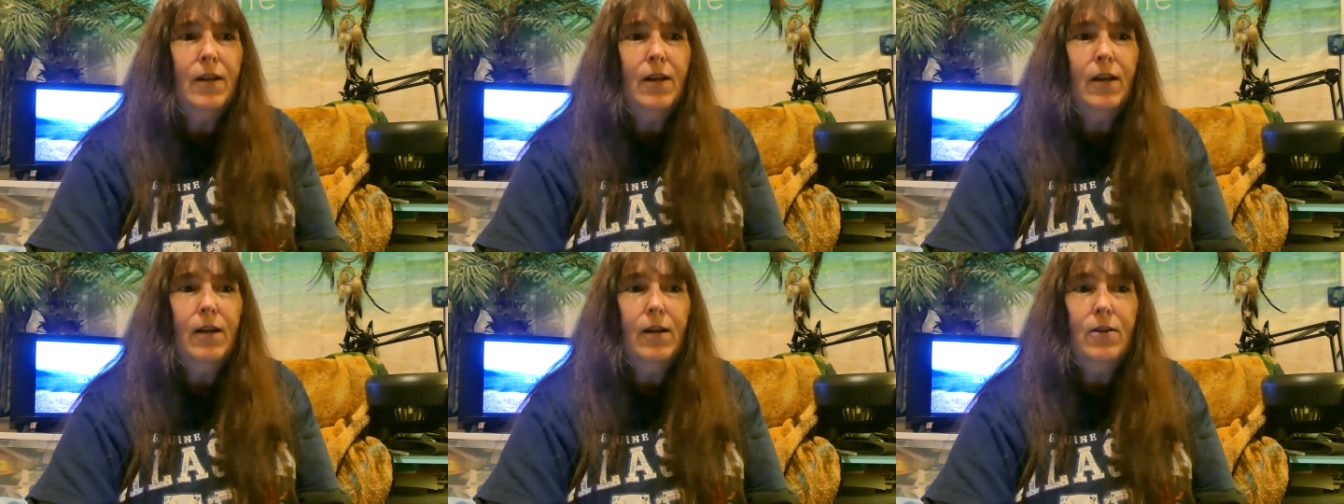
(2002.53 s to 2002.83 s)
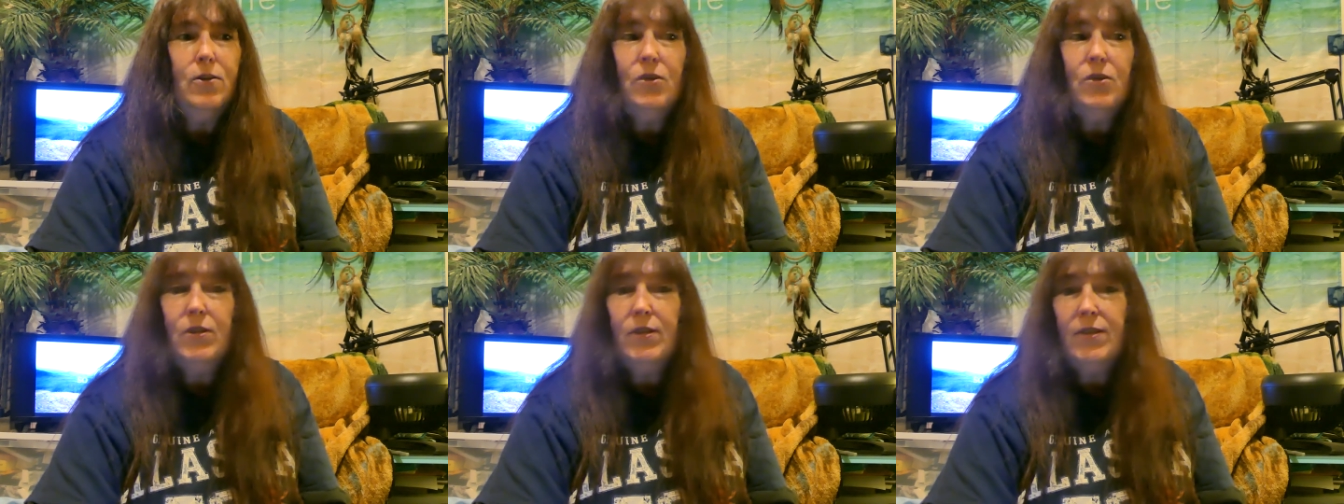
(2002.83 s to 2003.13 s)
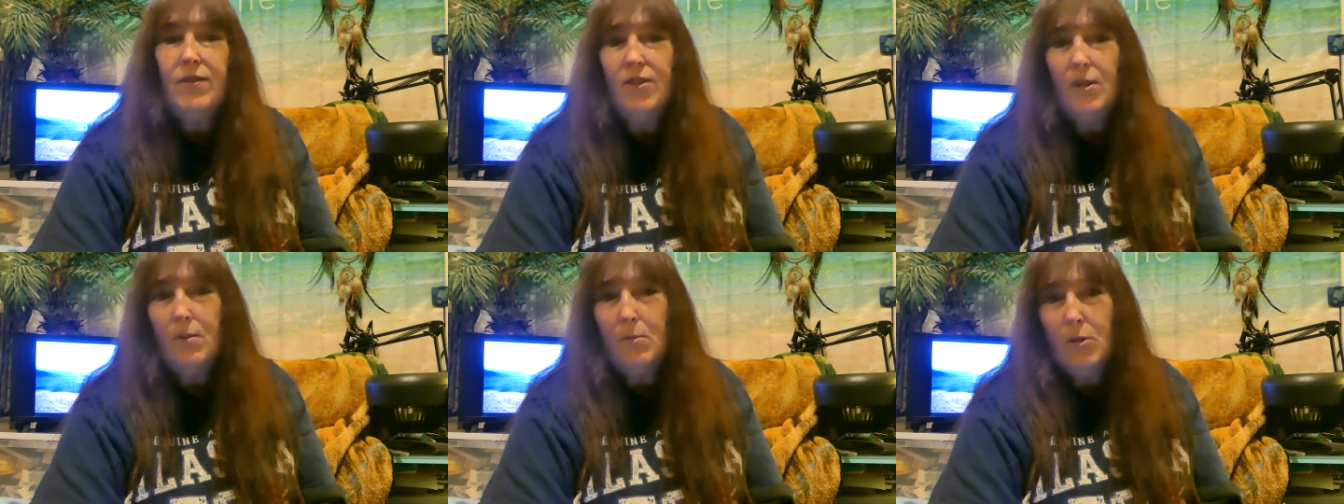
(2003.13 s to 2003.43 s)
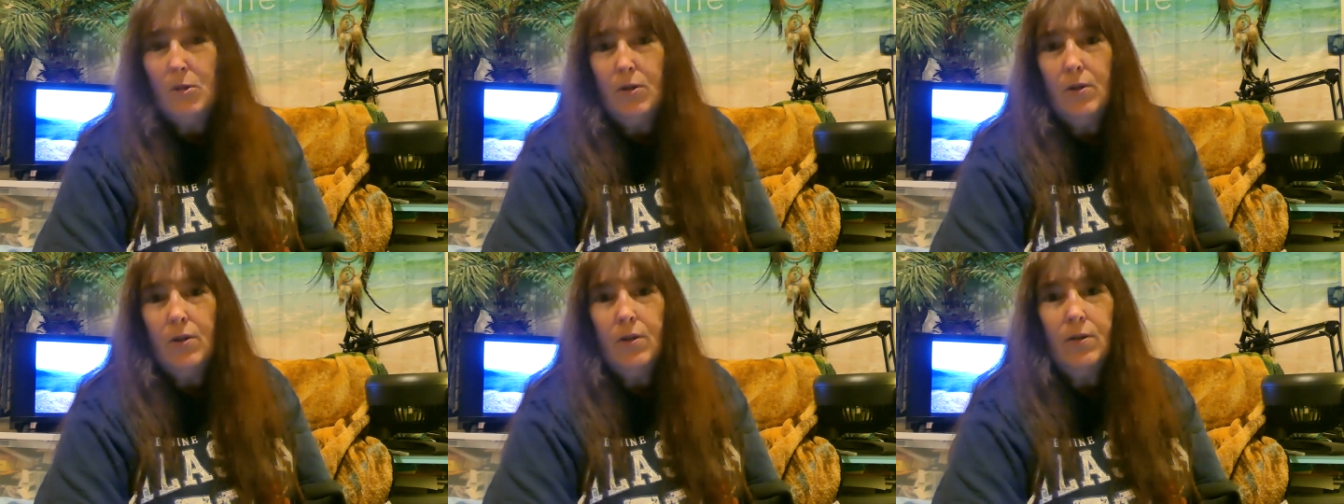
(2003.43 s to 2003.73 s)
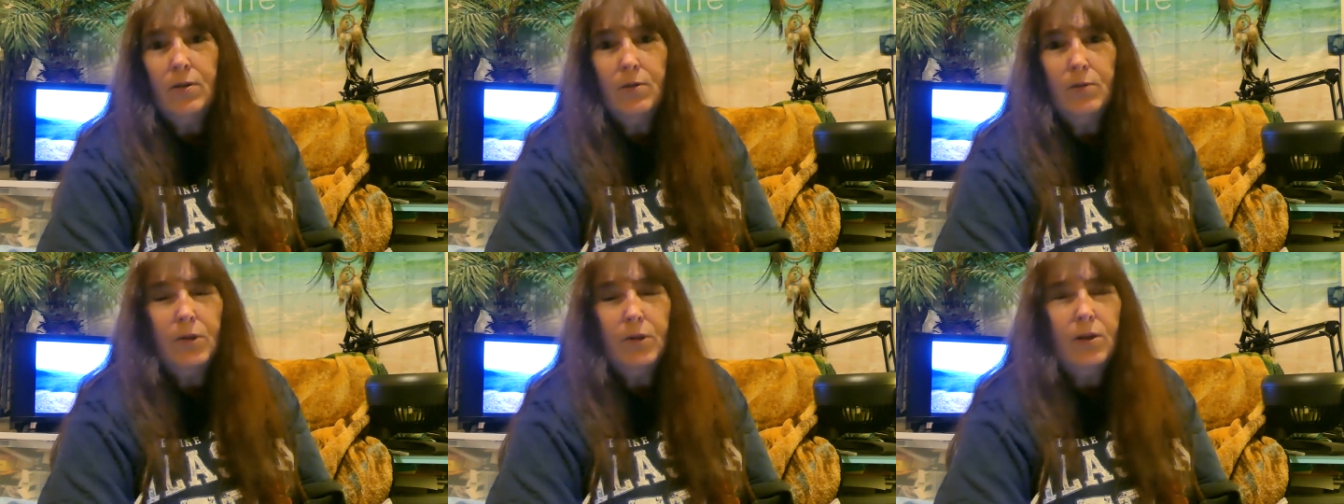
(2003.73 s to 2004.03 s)
Uh, during the summer,
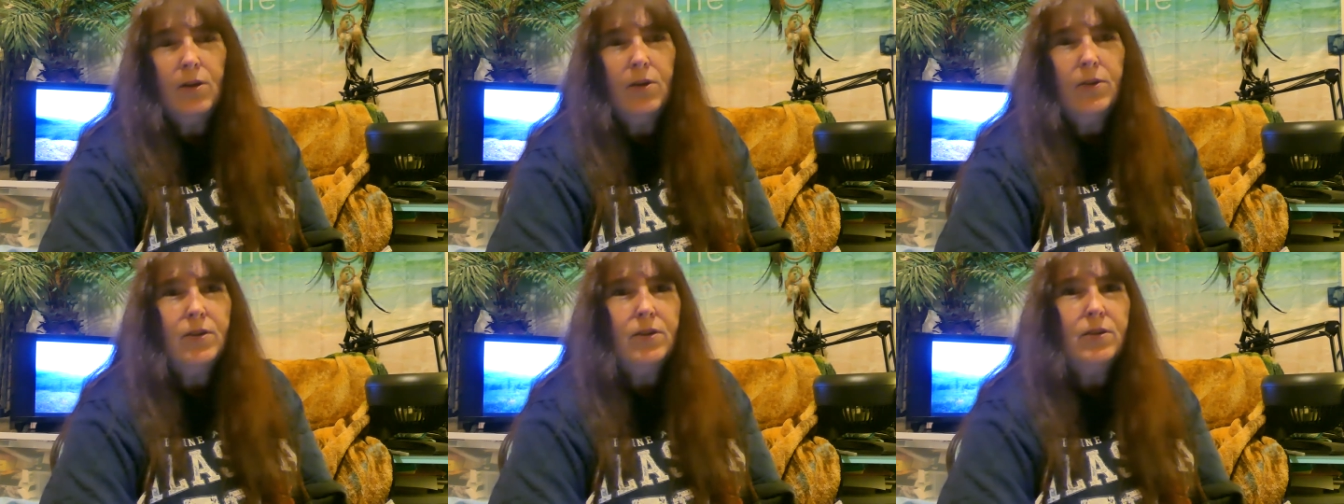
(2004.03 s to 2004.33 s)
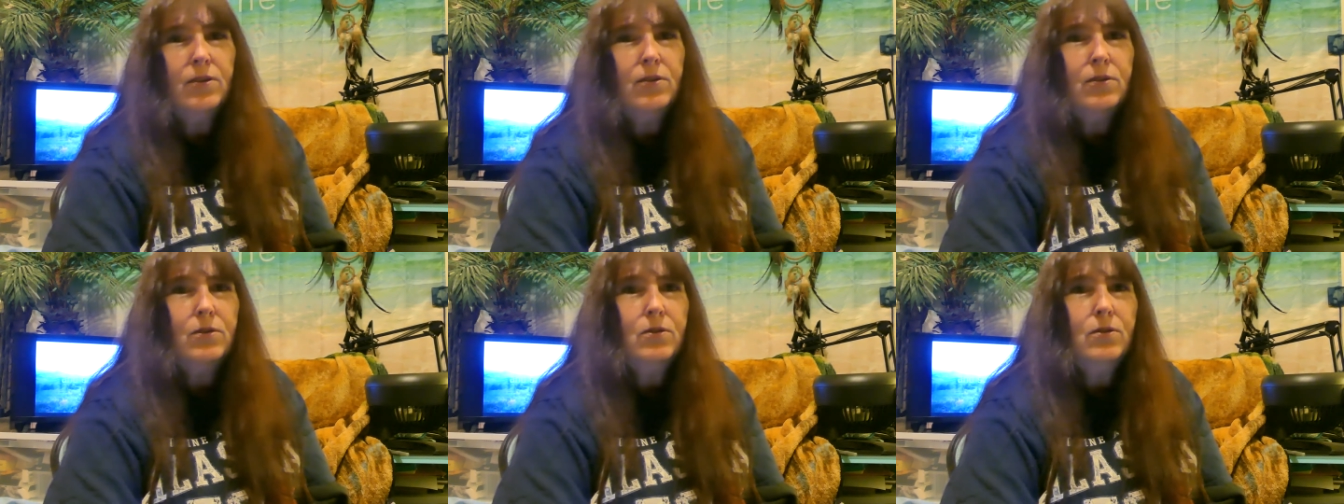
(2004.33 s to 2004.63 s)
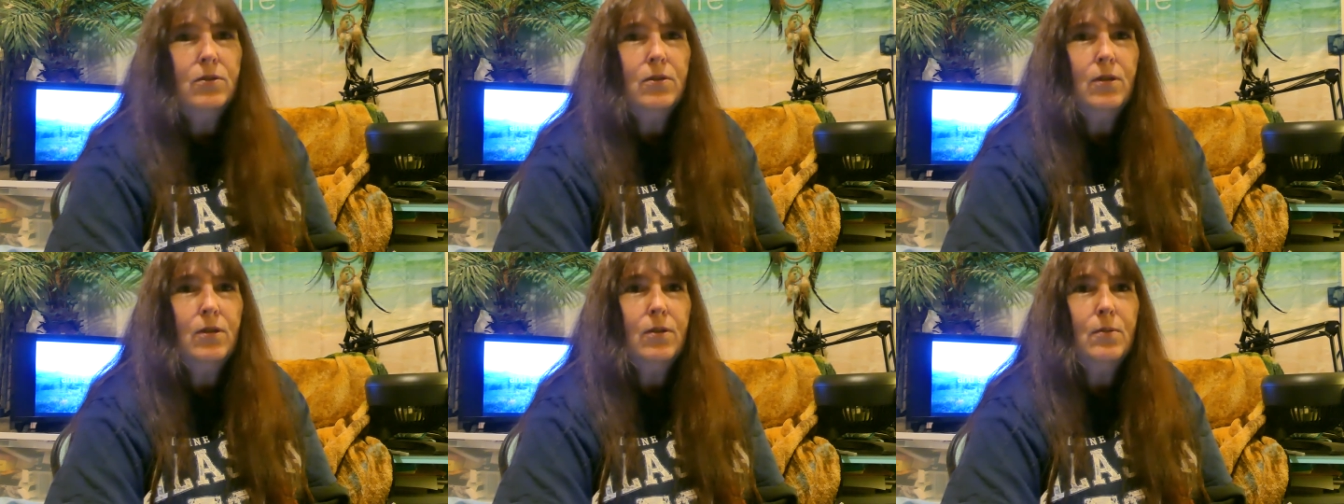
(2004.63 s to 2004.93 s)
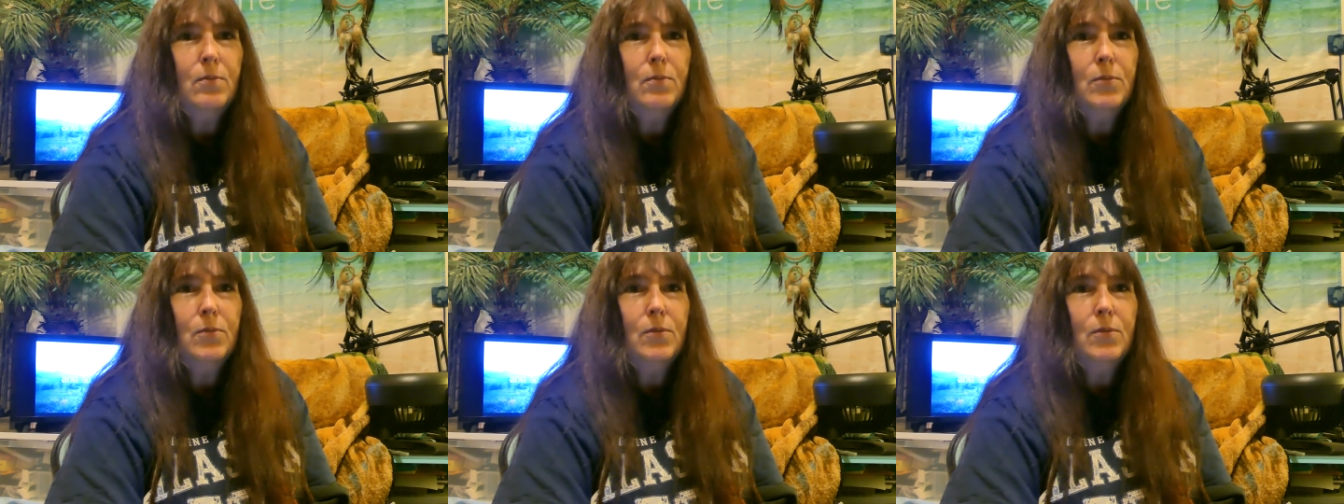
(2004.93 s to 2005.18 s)
when all the um,